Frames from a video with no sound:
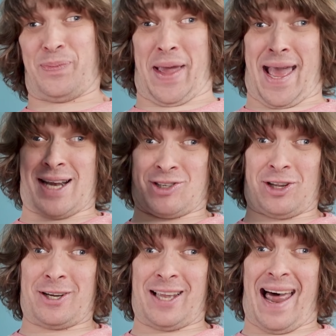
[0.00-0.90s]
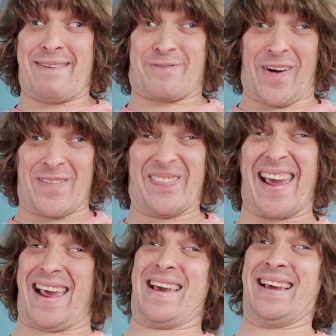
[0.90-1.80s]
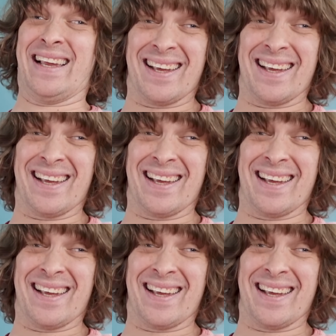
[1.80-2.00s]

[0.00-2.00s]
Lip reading: bachelor life for me.